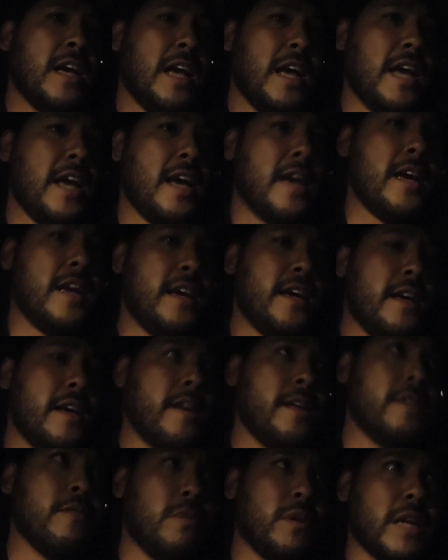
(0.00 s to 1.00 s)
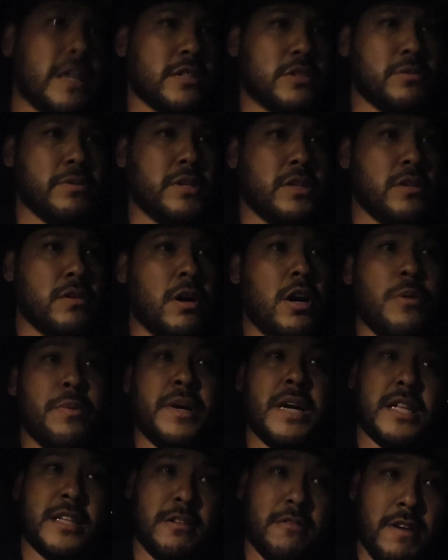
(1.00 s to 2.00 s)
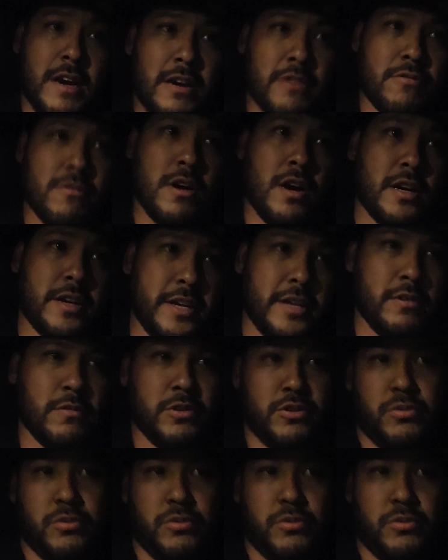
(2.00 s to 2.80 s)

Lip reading: And what else do we do? Oh, we got the ground rod in,